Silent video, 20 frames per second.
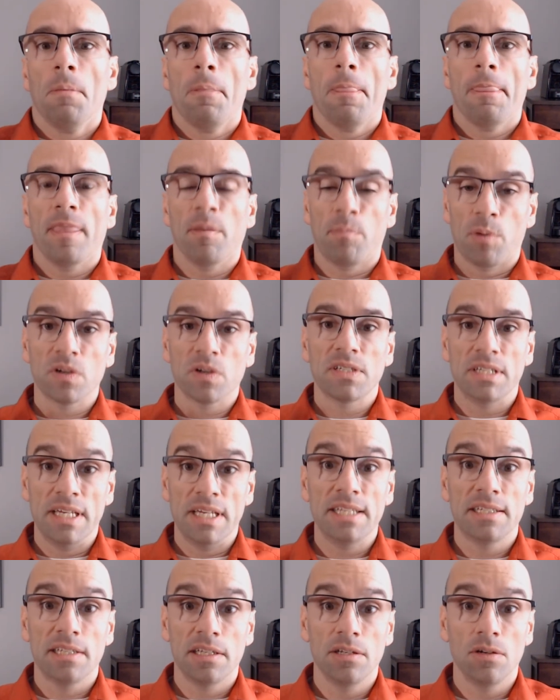the person
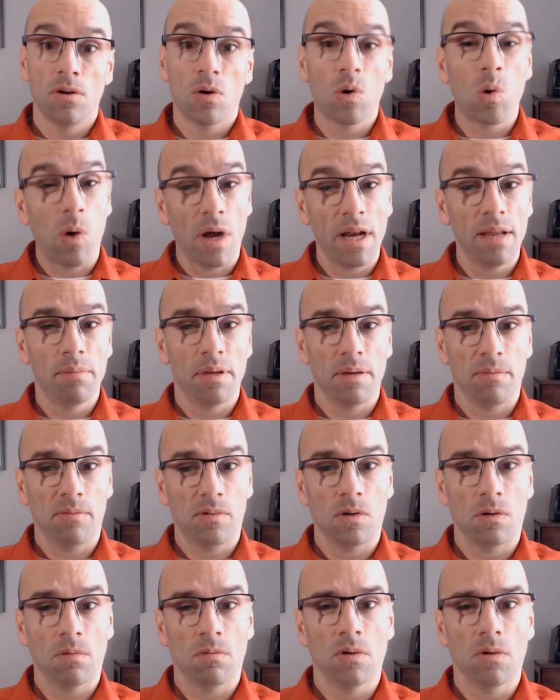needs to do quite a bit
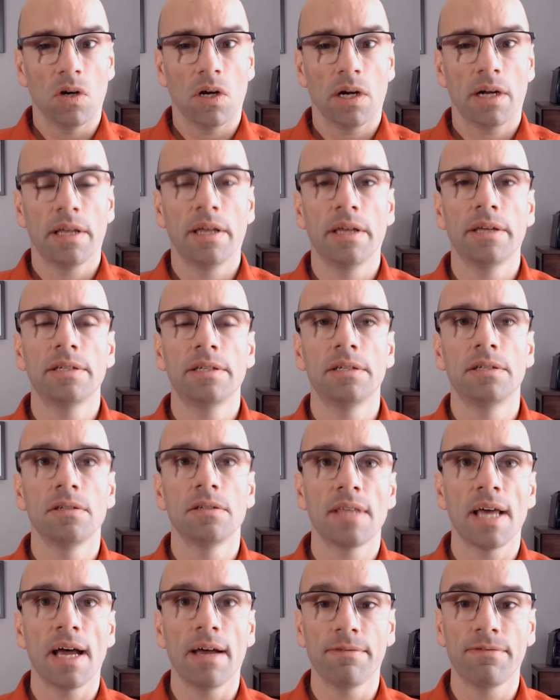more work to
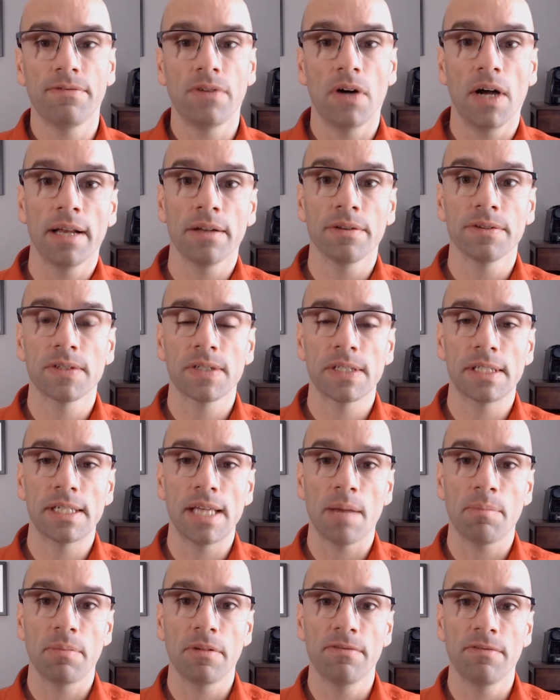do that final
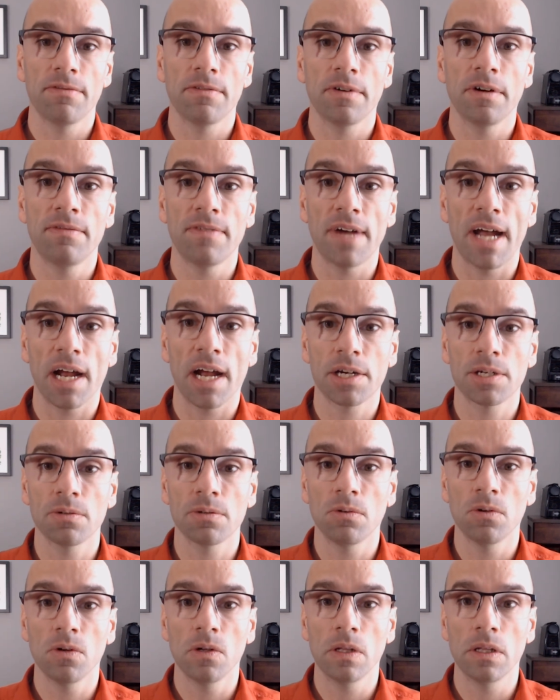step of
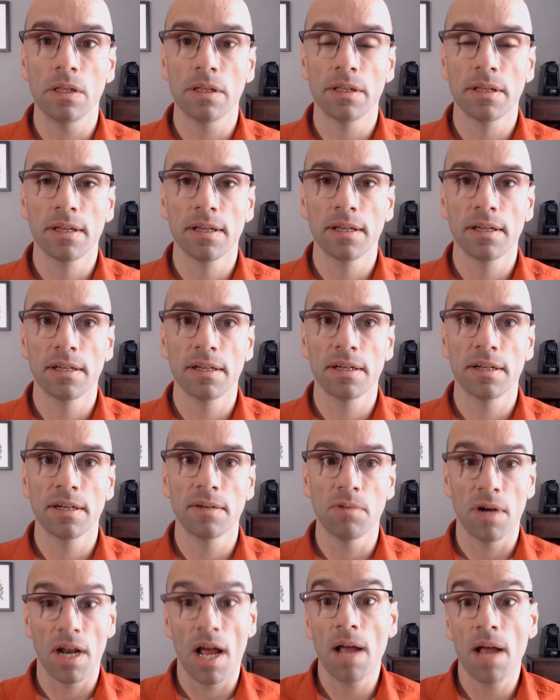actual,
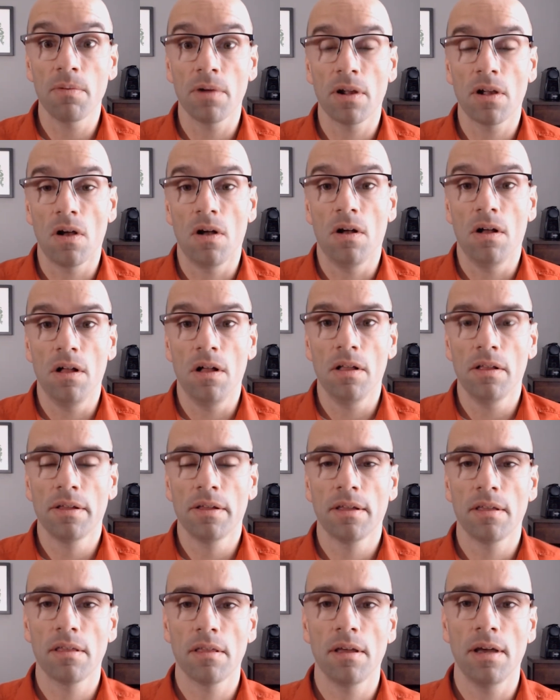what I would call,
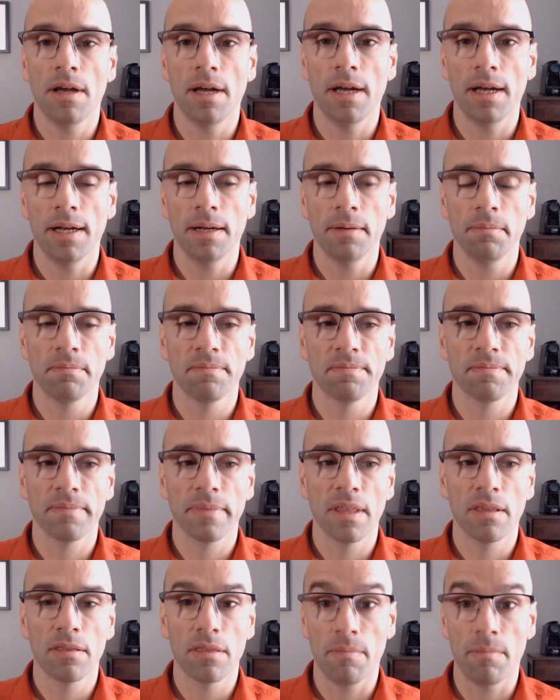
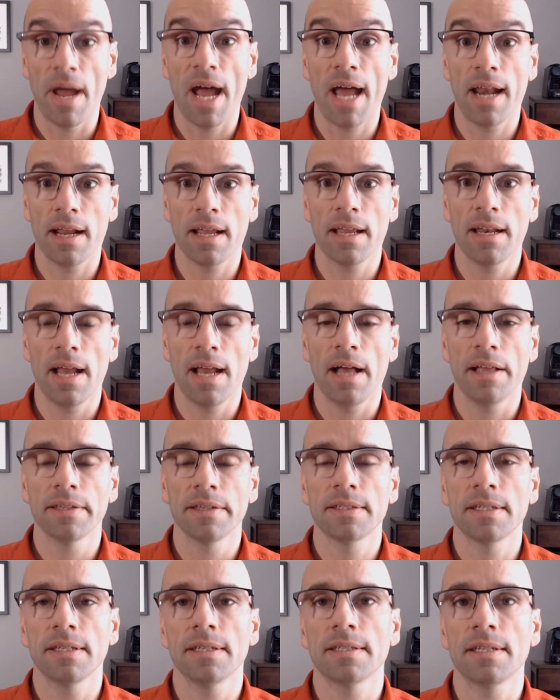thematic
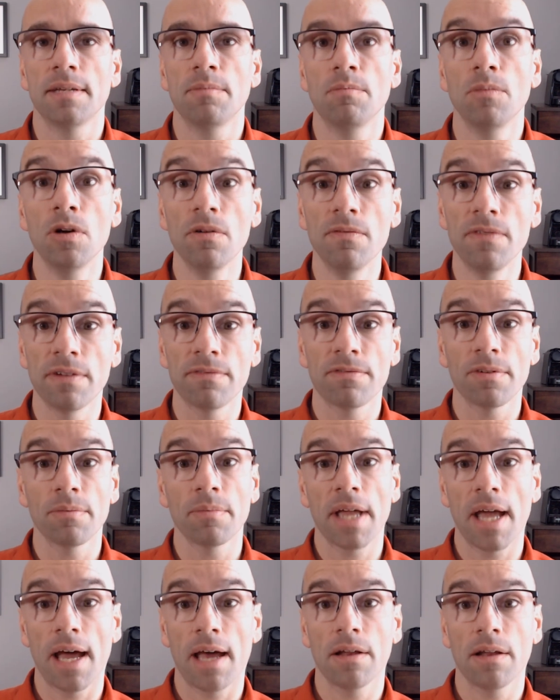analysis, and moving from
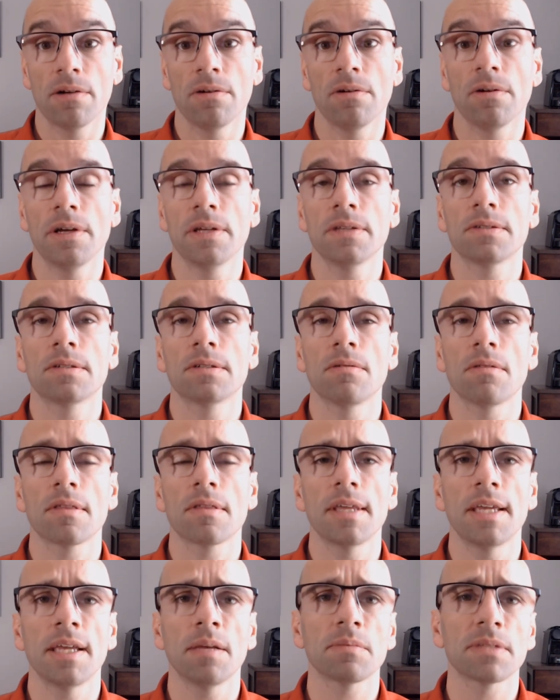categories to
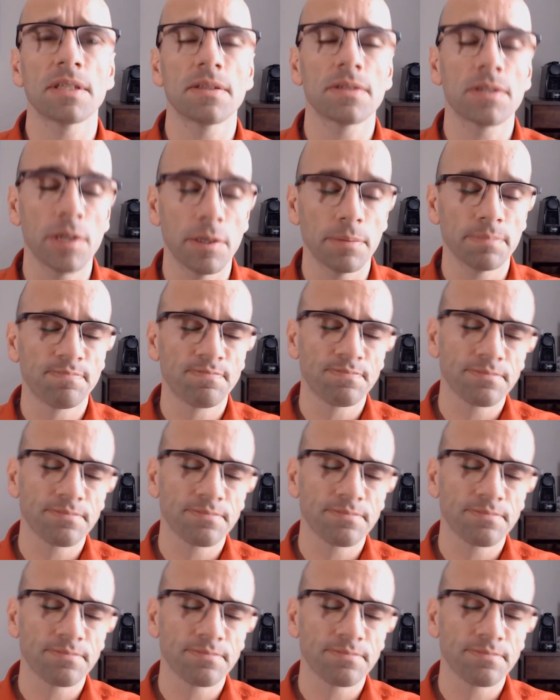themes. And so